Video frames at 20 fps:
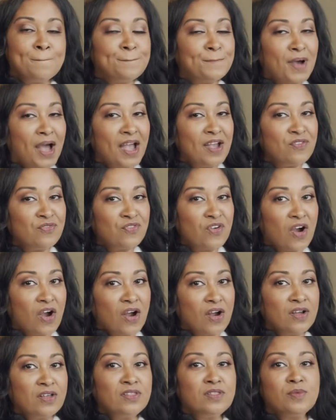By
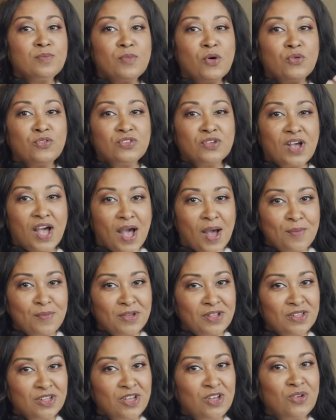far, the most
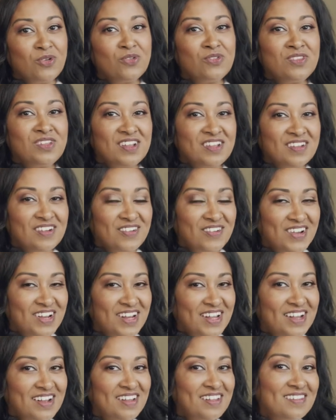commonly used
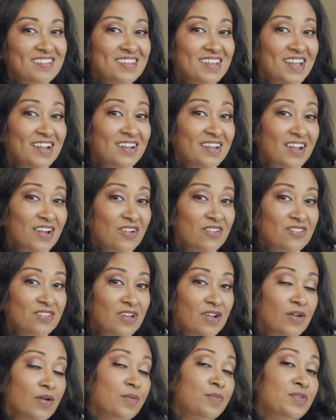ingredient in skincare
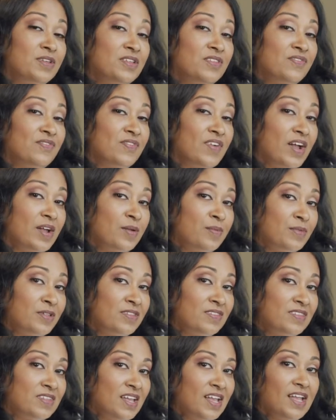serums is vitamin
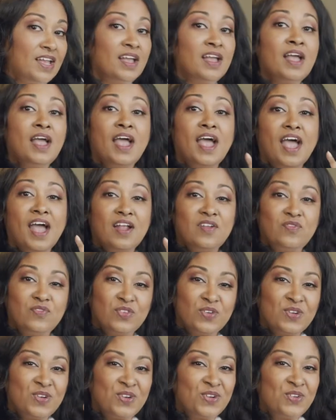C, and
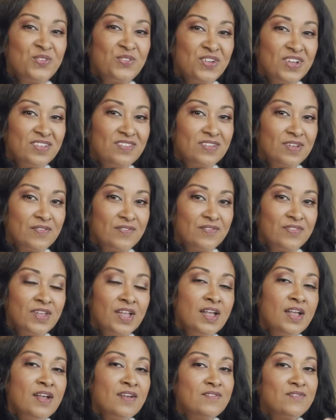for good reason.
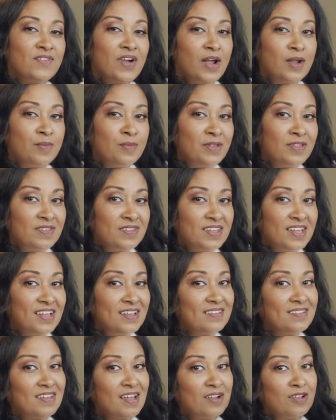Vitamin C
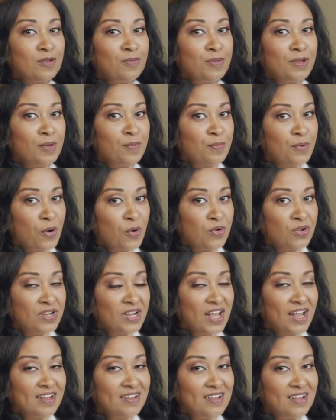is said to be a potent
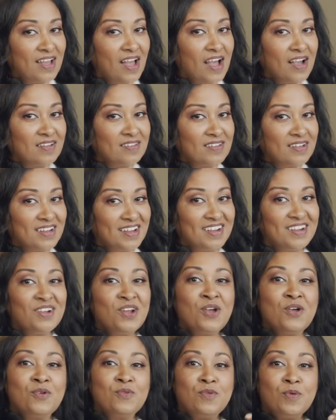antioxidant,
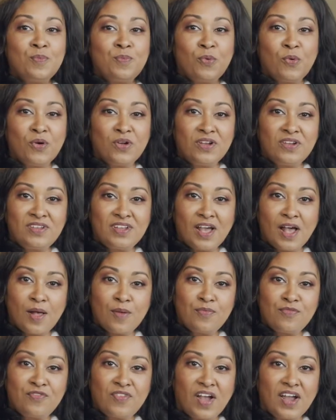reported to
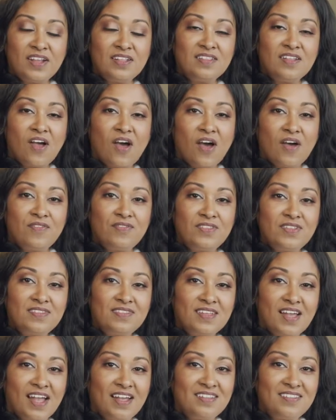help fight off the
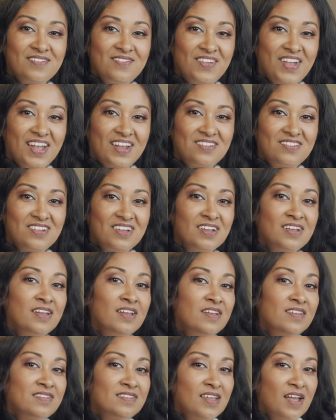signs of aging,
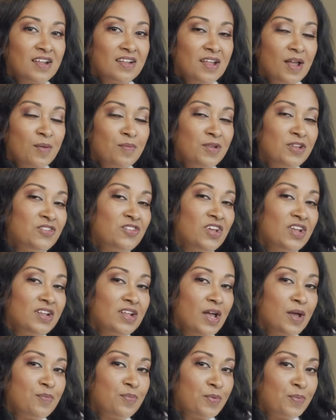sun damage, and
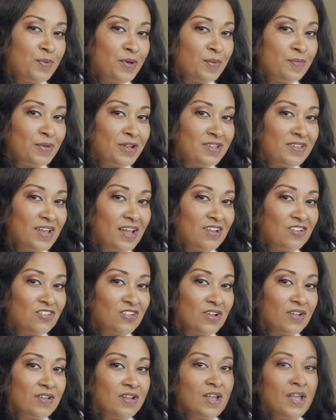hyperpigmentation.